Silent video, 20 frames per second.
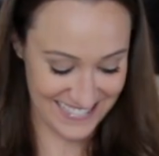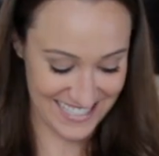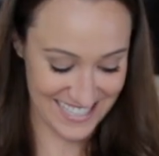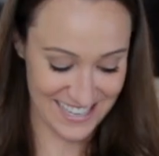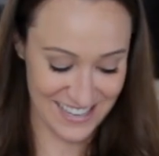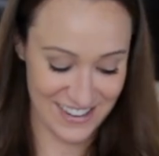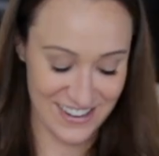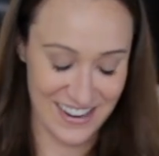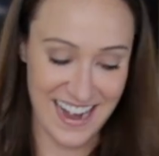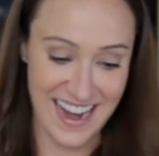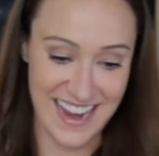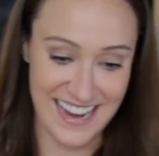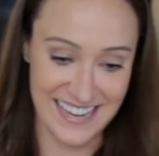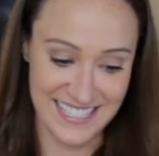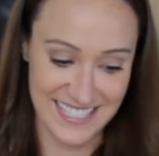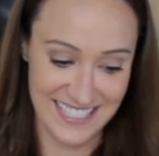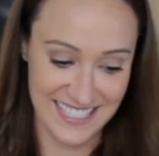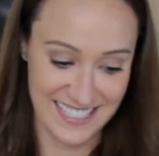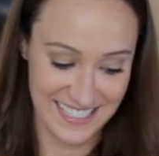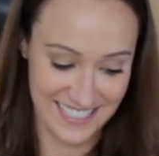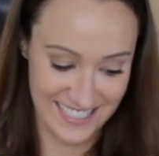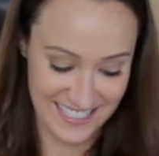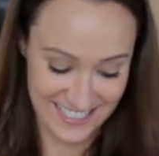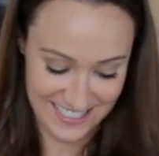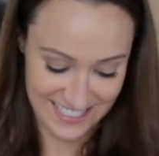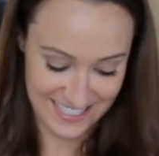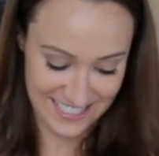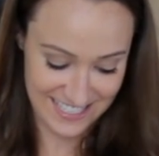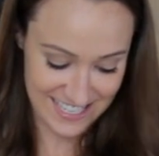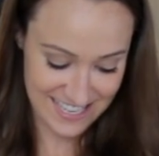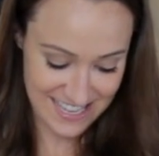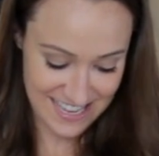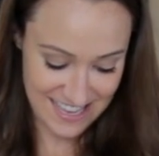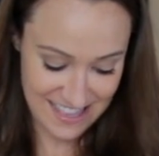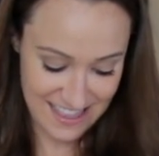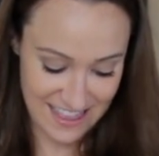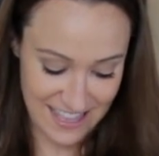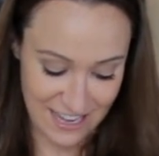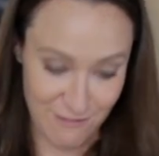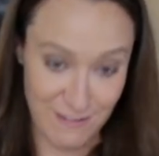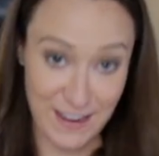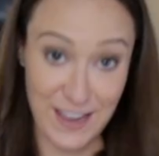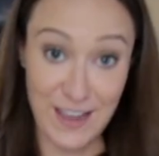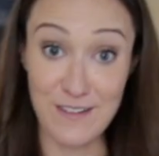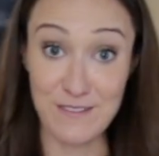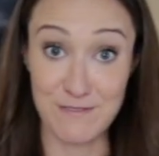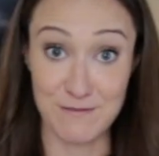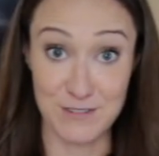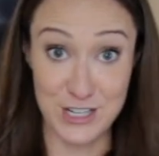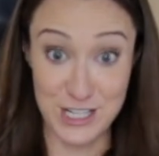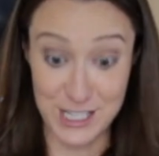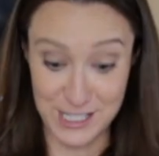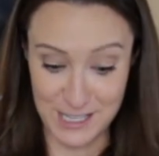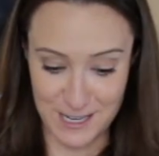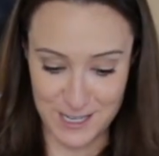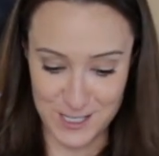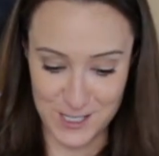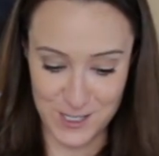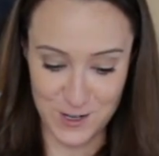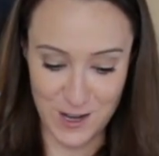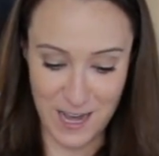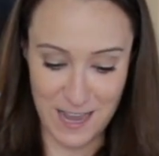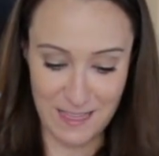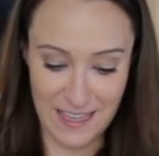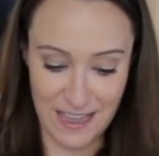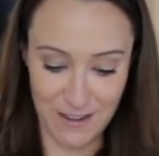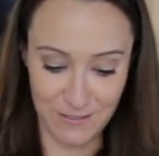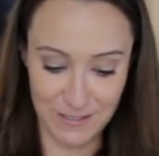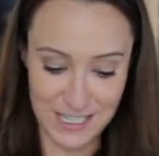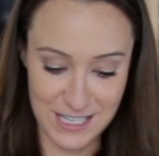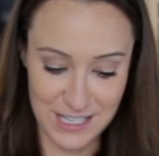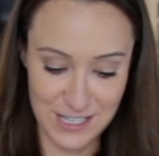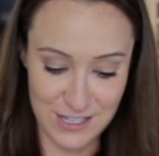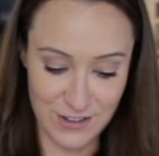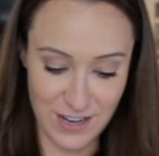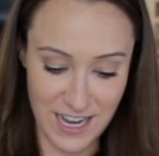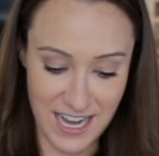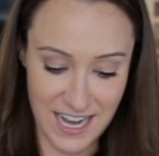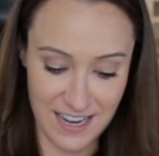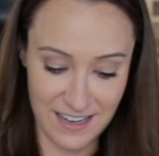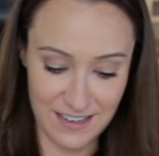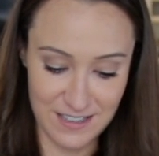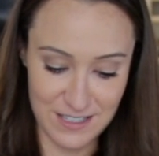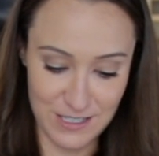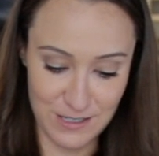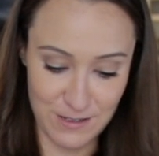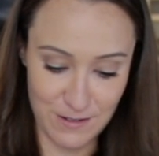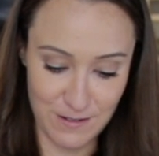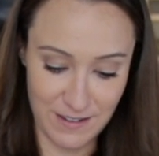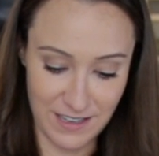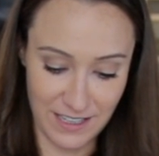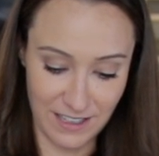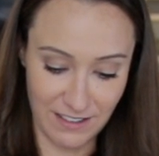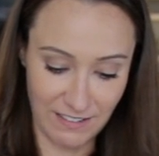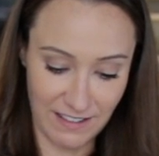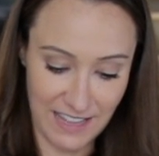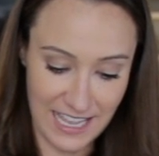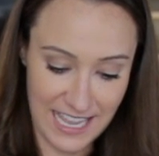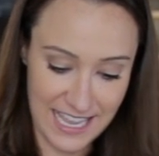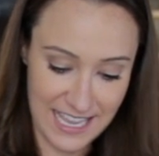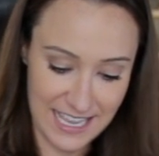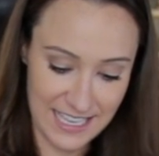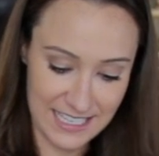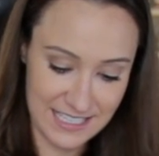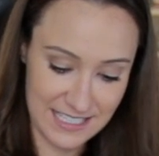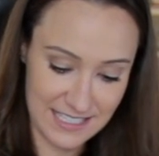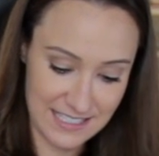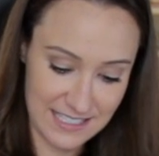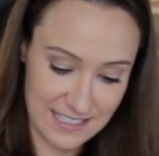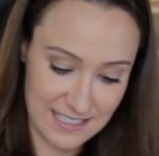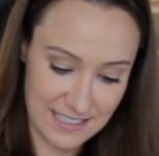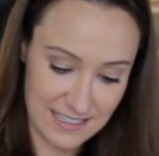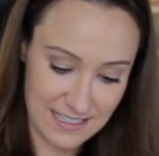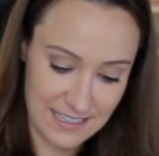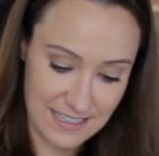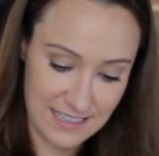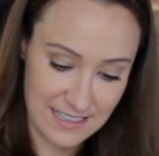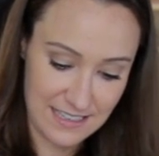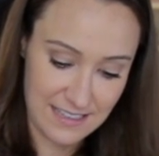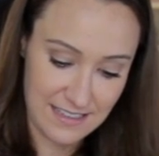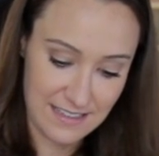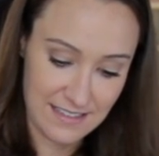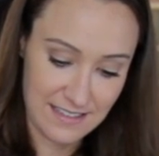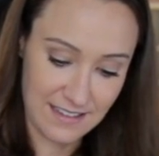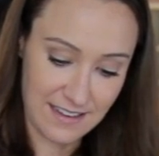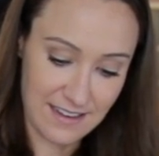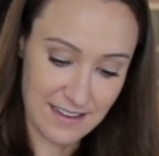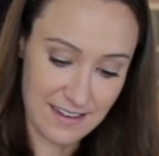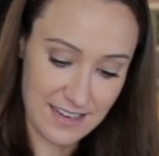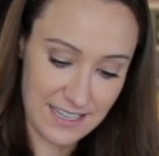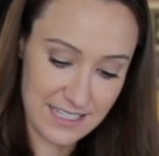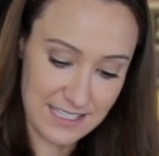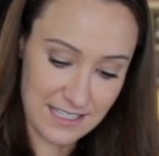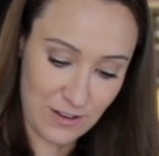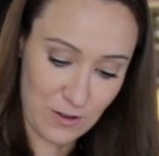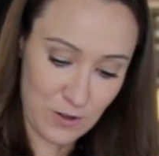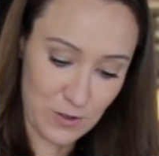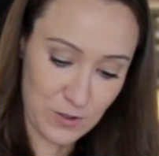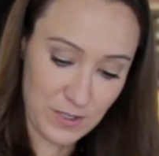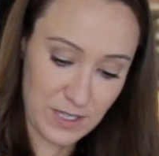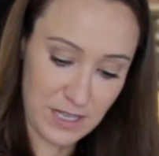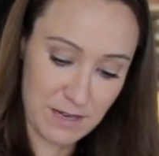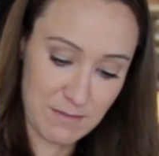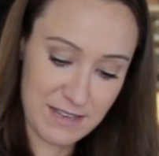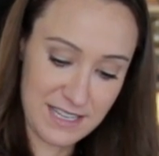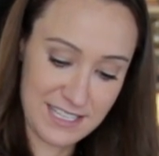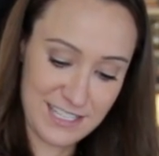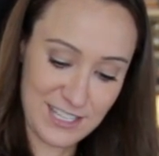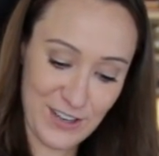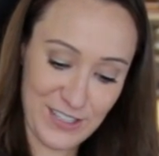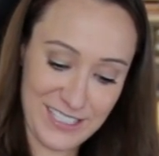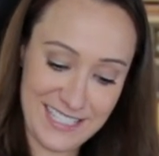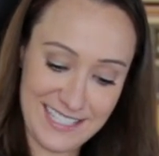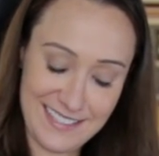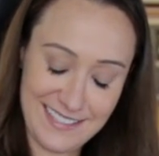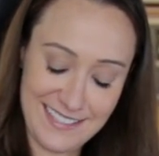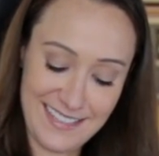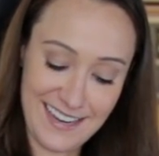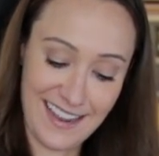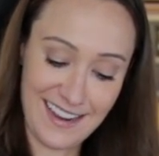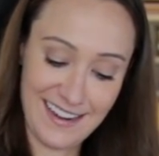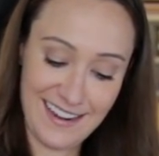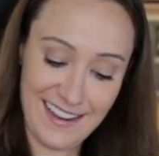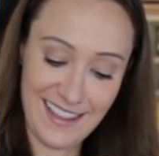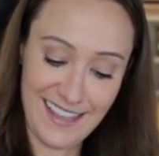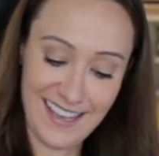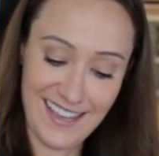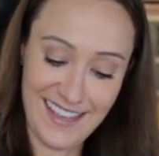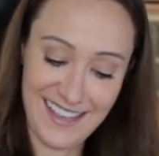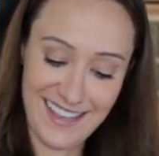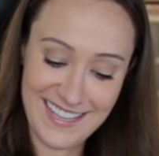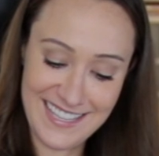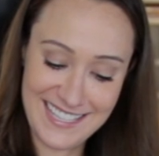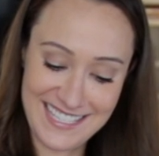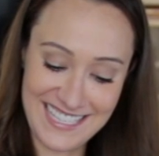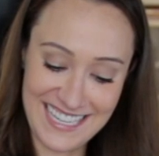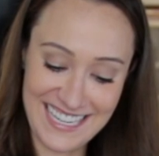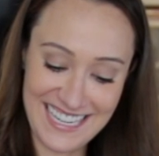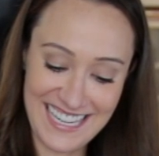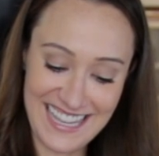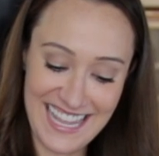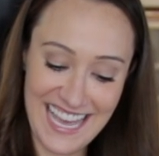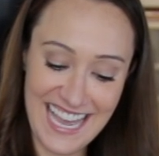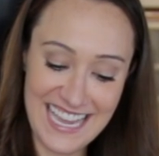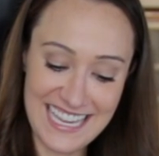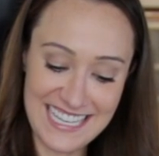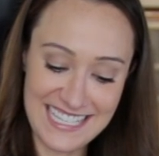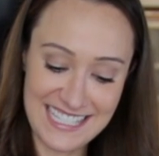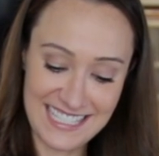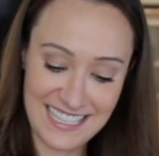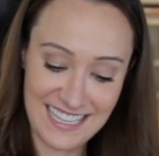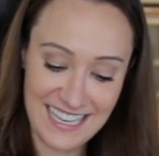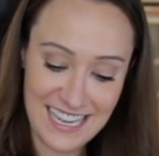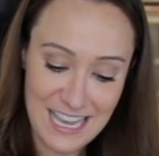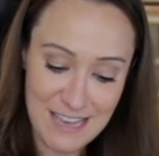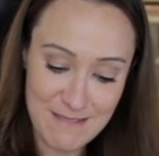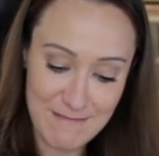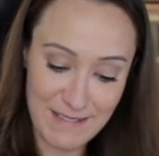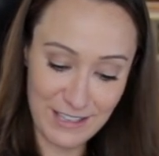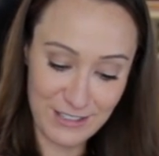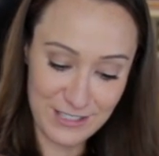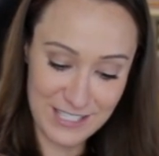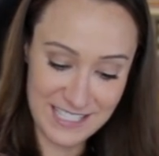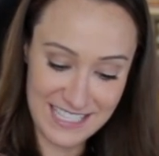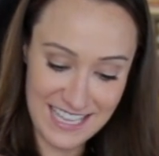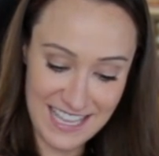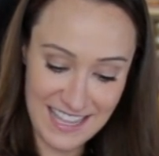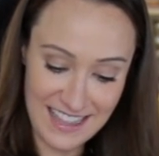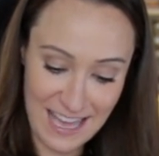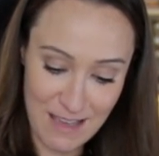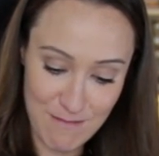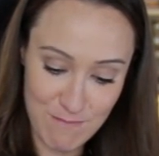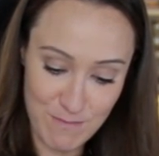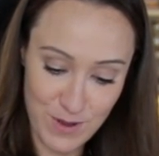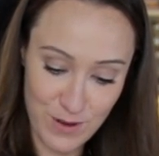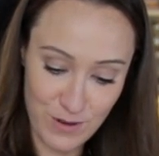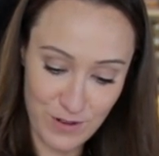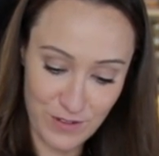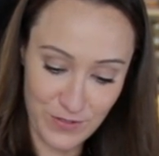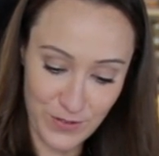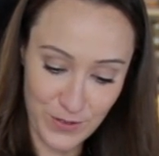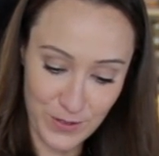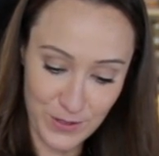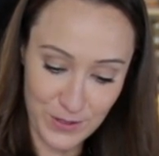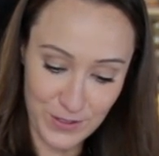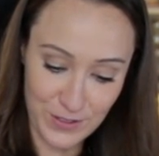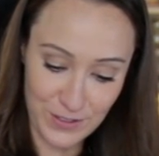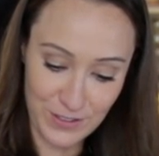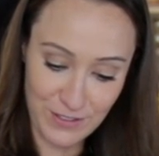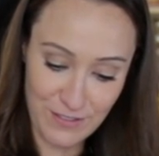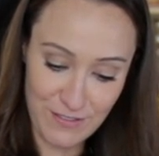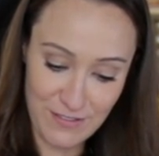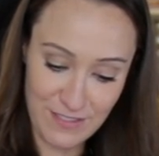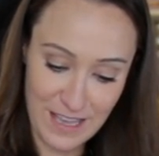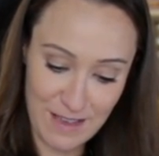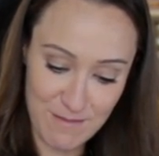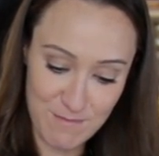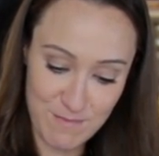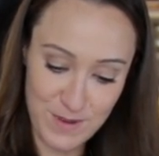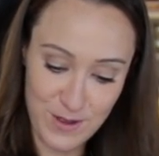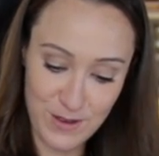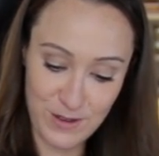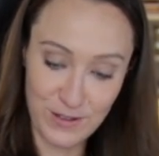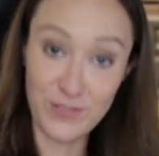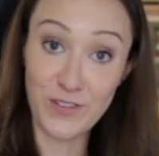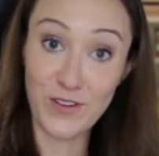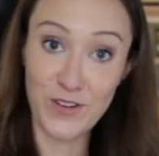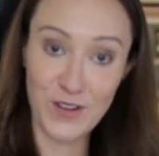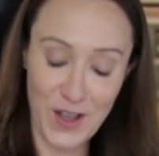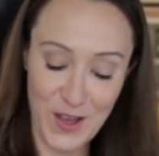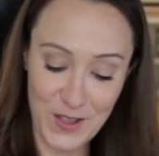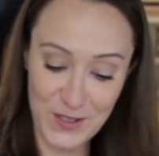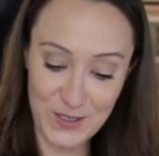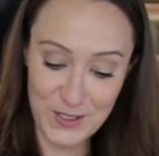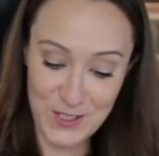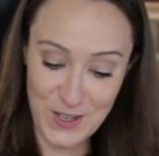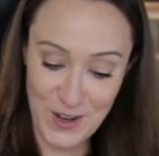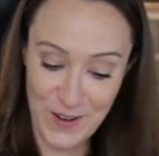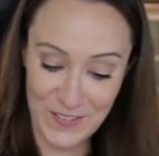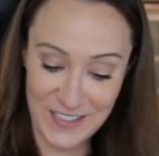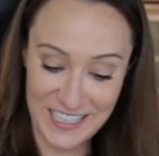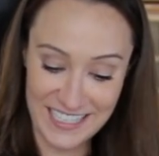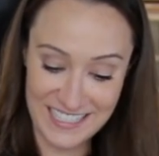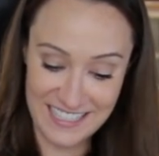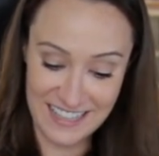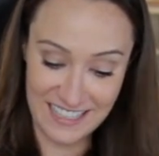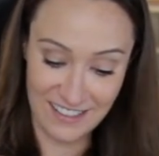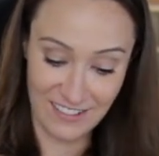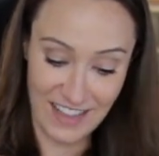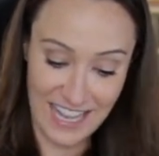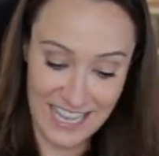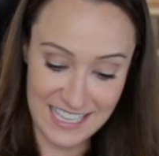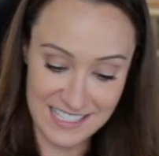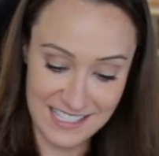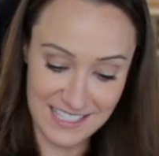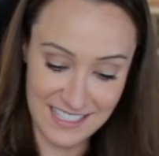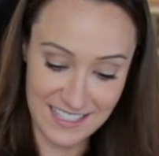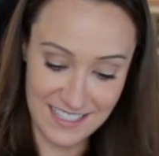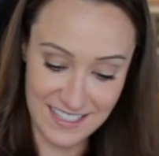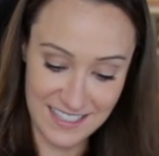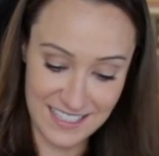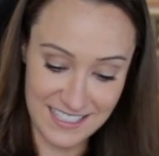All right. There we go. And we're just gonna strain that one straight into a glass. Got nice and cold on me, so it's sticking to the ice. But you'll see that beautiful color going into the glass there.